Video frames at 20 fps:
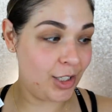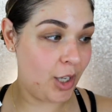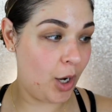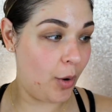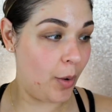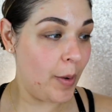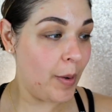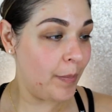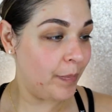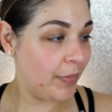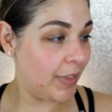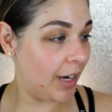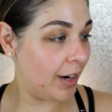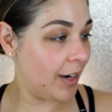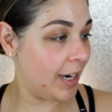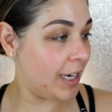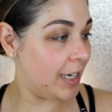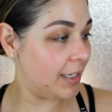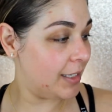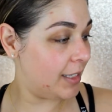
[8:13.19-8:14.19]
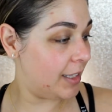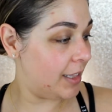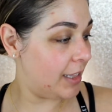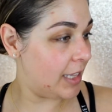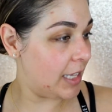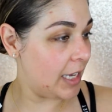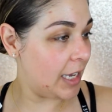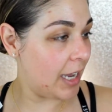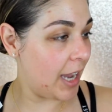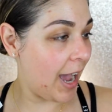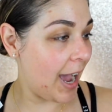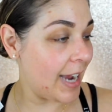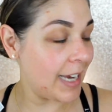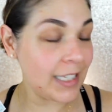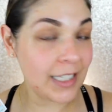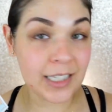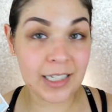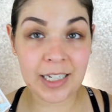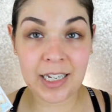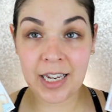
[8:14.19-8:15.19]
So there is the
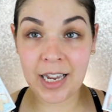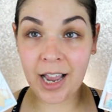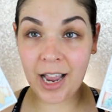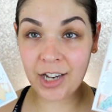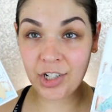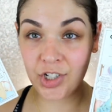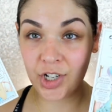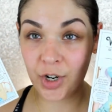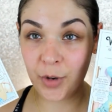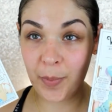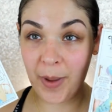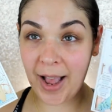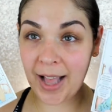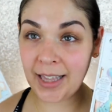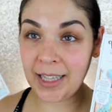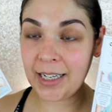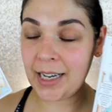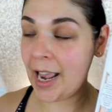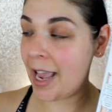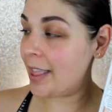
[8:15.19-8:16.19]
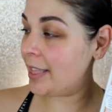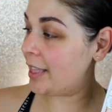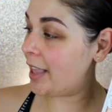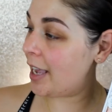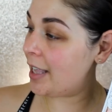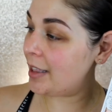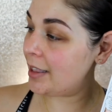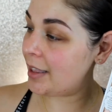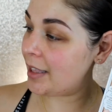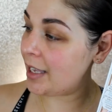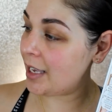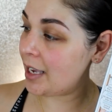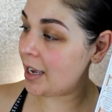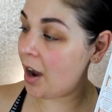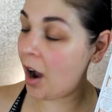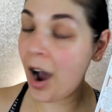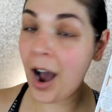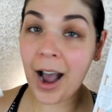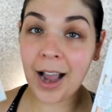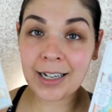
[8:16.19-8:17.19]
Iced Tea eyeshadow palette and then the
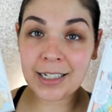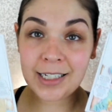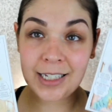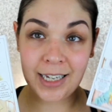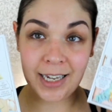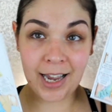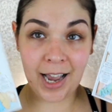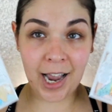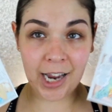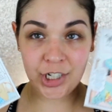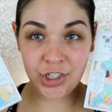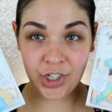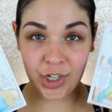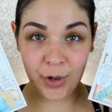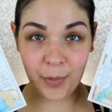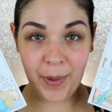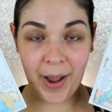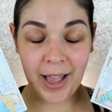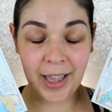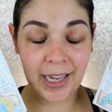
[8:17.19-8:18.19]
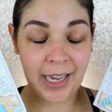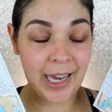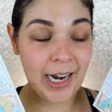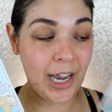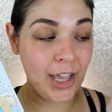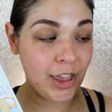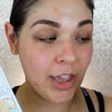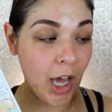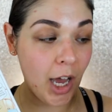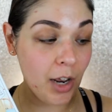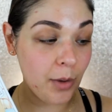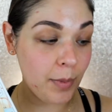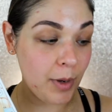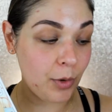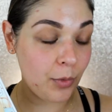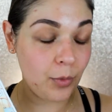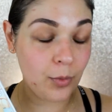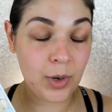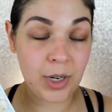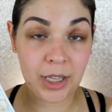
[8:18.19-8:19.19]
Hot Tea eyeshadow palette, and I thought it'd
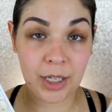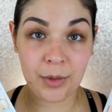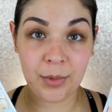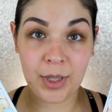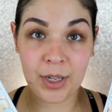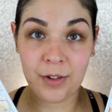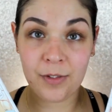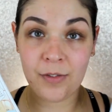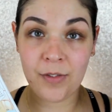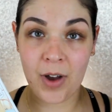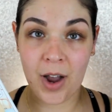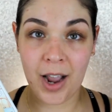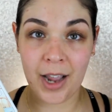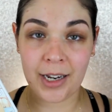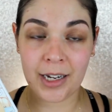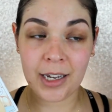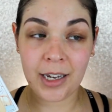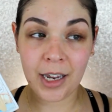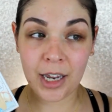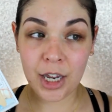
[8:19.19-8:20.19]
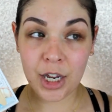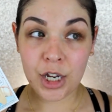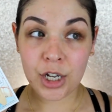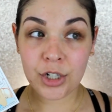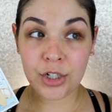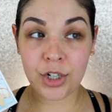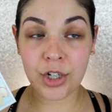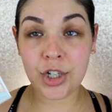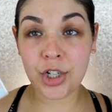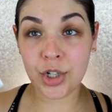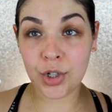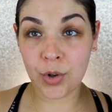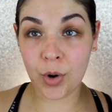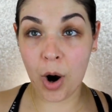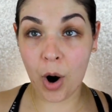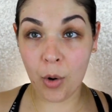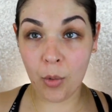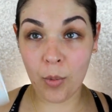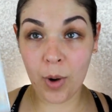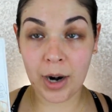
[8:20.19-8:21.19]
be really fun to do
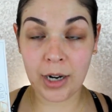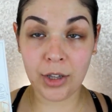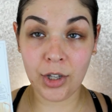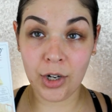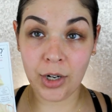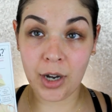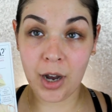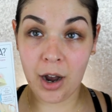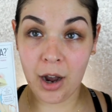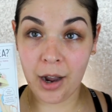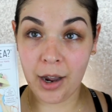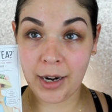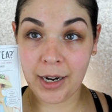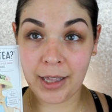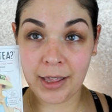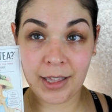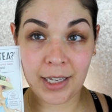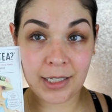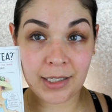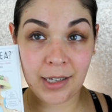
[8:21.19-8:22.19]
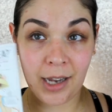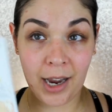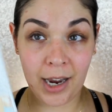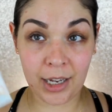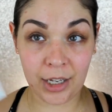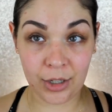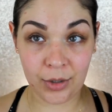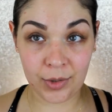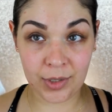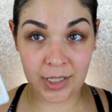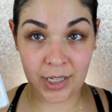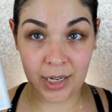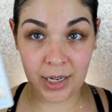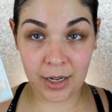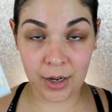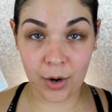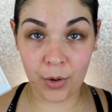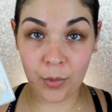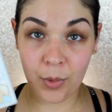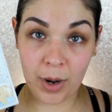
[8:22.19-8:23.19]
one look on this eye
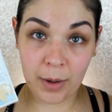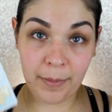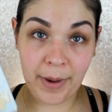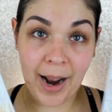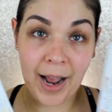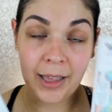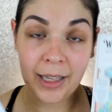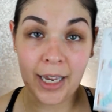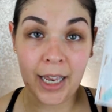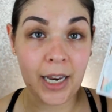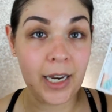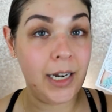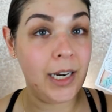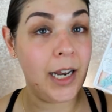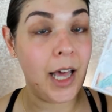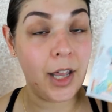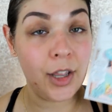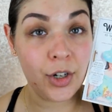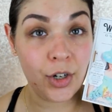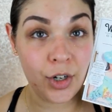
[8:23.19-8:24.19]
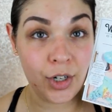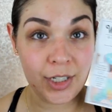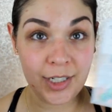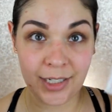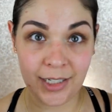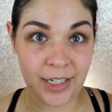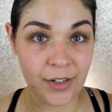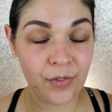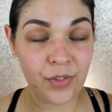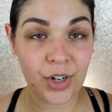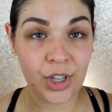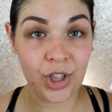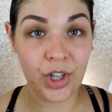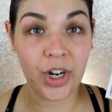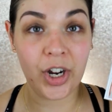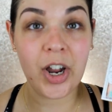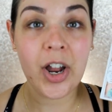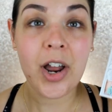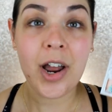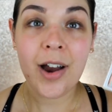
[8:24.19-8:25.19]
using one palette and another different
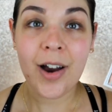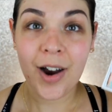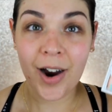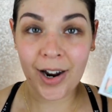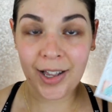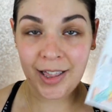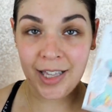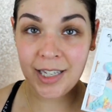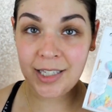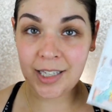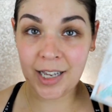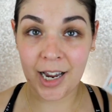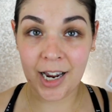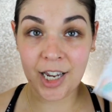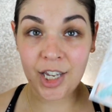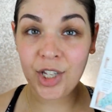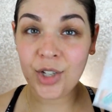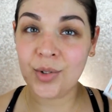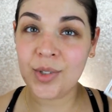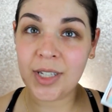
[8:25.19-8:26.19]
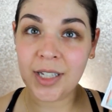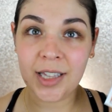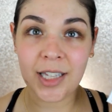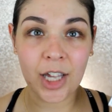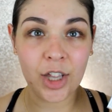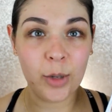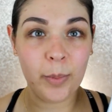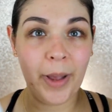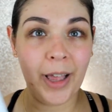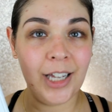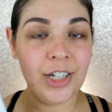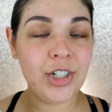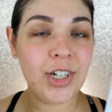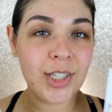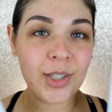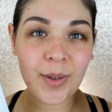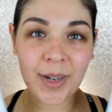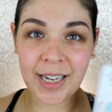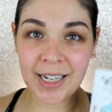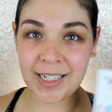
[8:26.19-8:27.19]
look on this eye using the other palette,
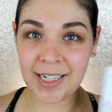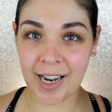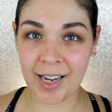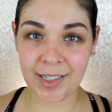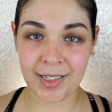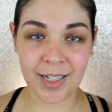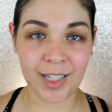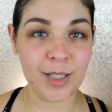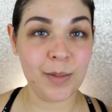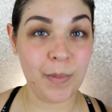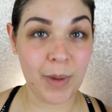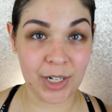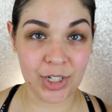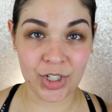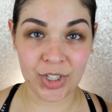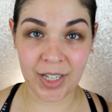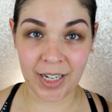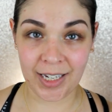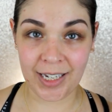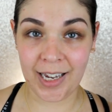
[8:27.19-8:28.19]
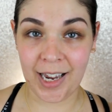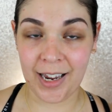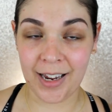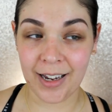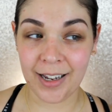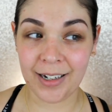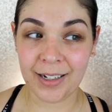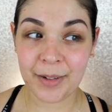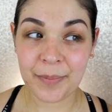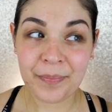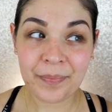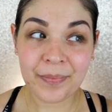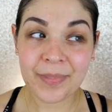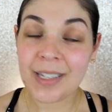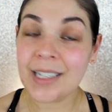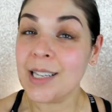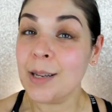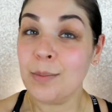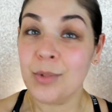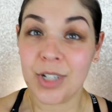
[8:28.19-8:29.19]
just so I can test as much as I can
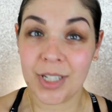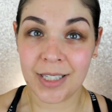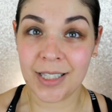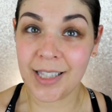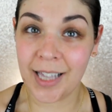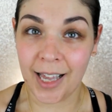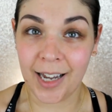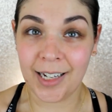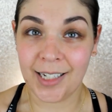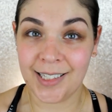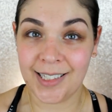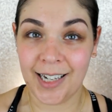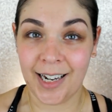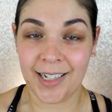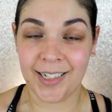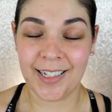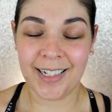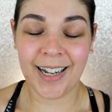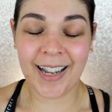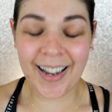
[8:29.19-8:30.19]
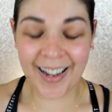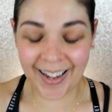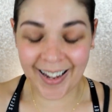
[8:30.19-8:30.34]
because I'm just that excited.